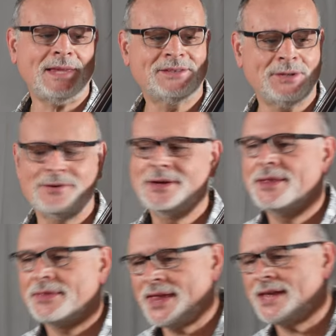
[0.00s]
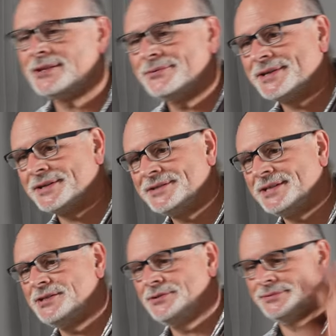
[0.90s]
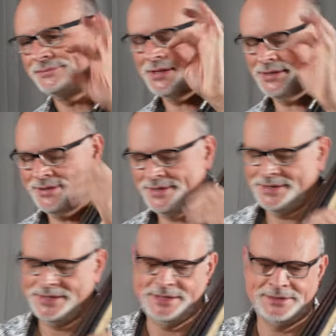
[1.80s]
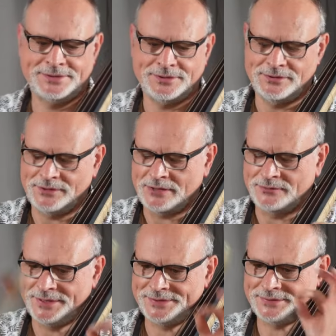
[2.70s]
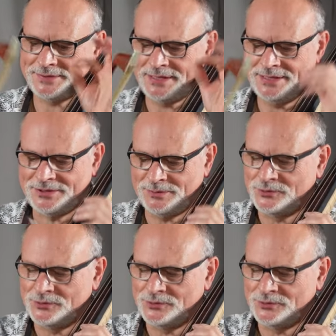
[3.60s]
So then we continue. So with the little